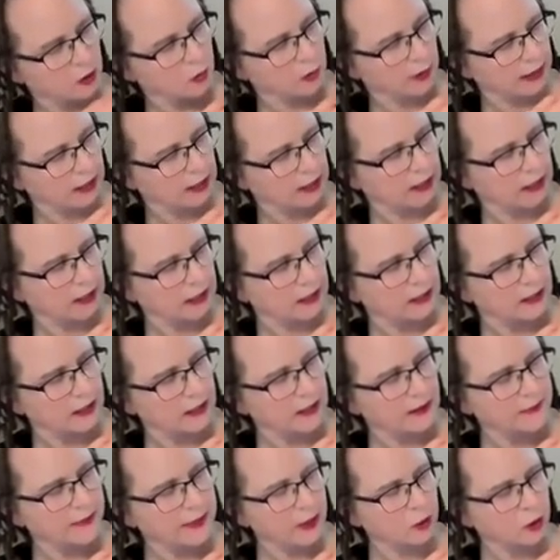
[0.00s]
quickly
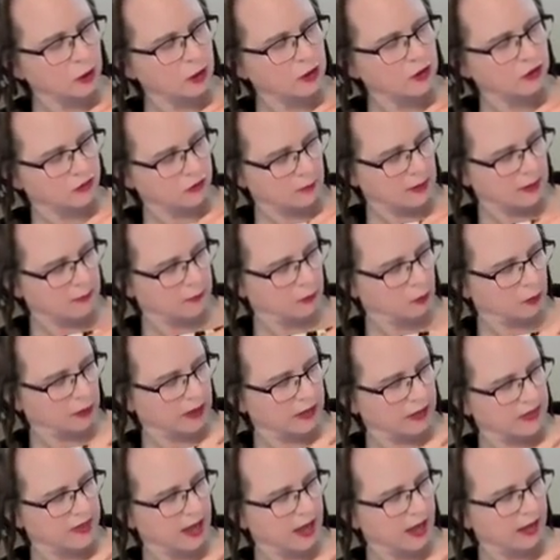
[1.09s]
they're going to remember where
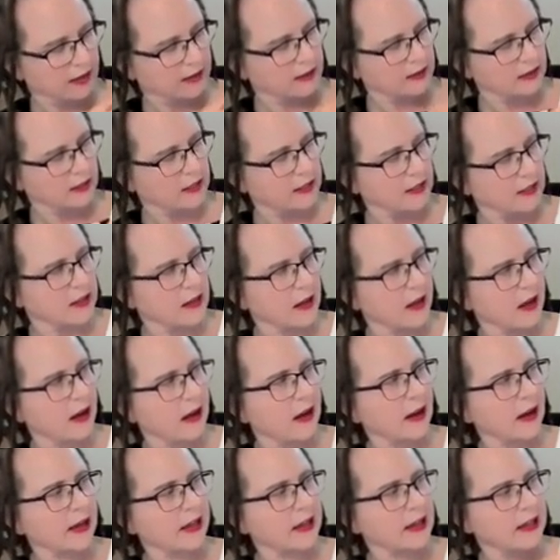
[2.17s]
the and
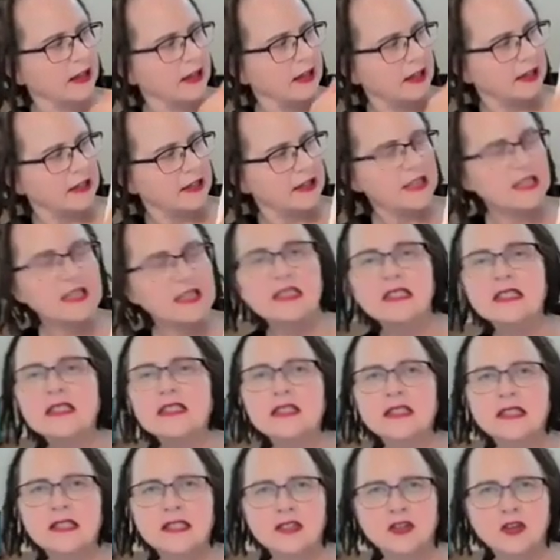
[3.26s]
I and
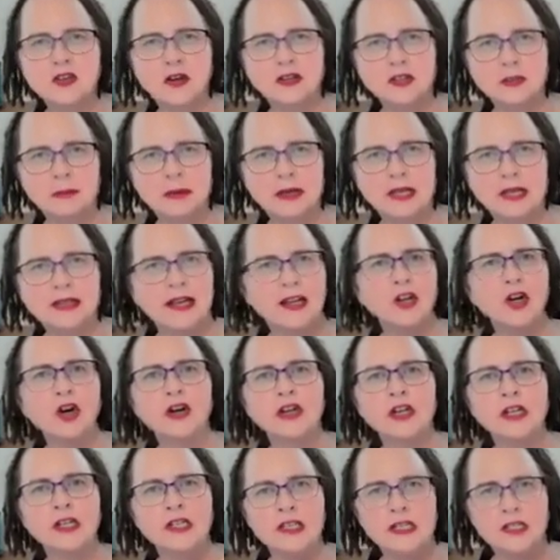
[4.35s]
is going to be, and they're not
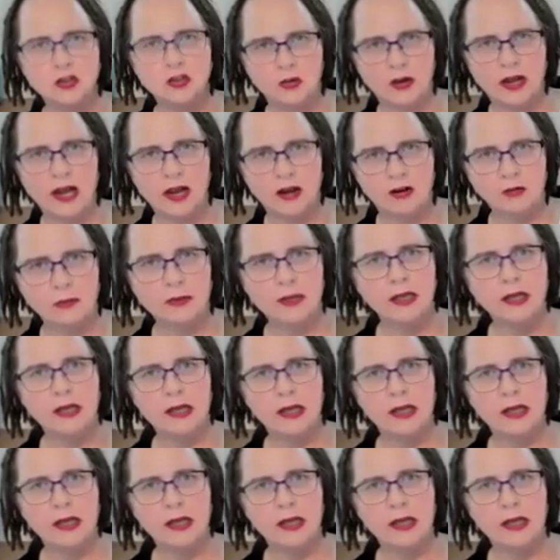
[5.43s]
going to need your help.